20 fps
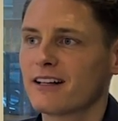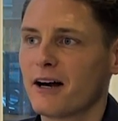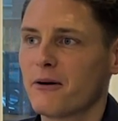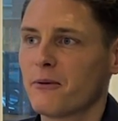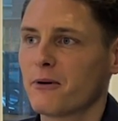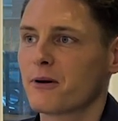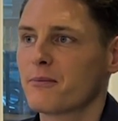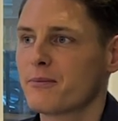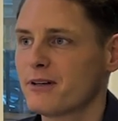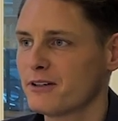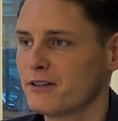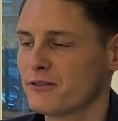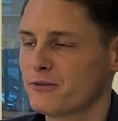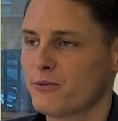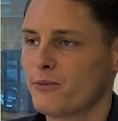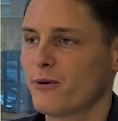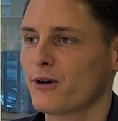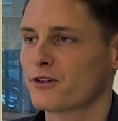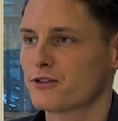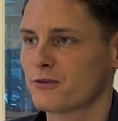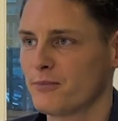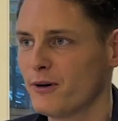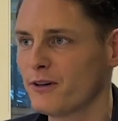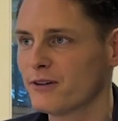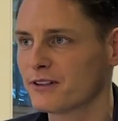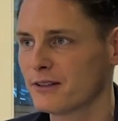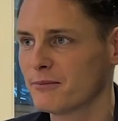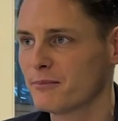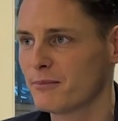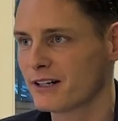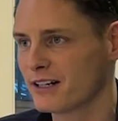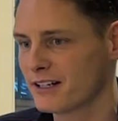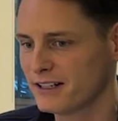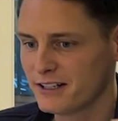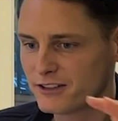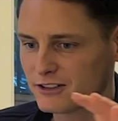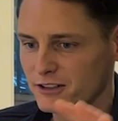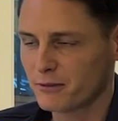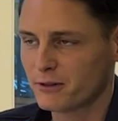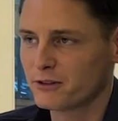I want to support them, but I
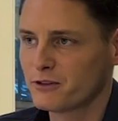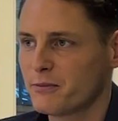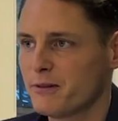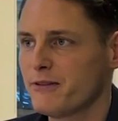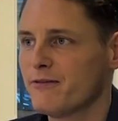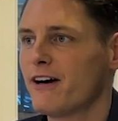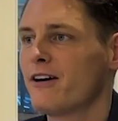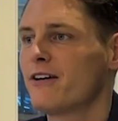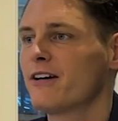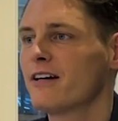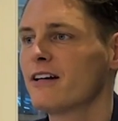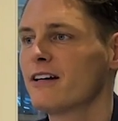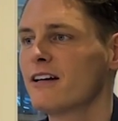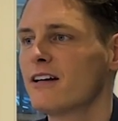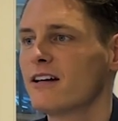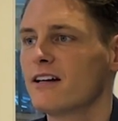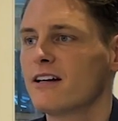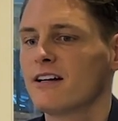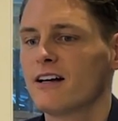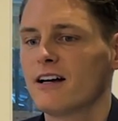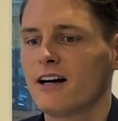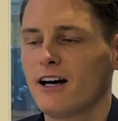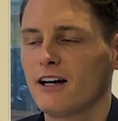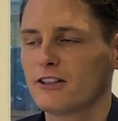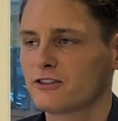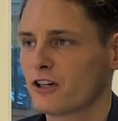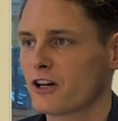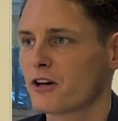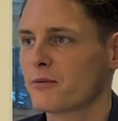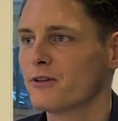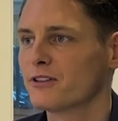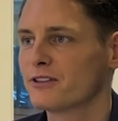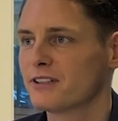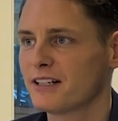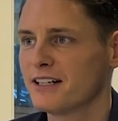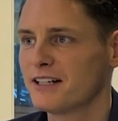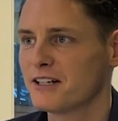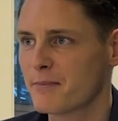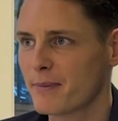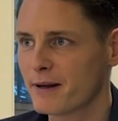need someone to be very autonomous
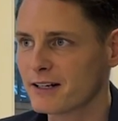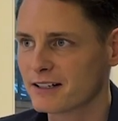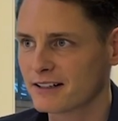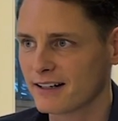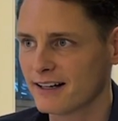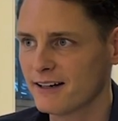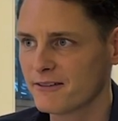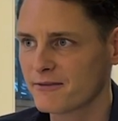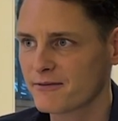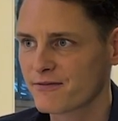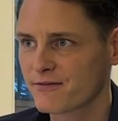and independent there.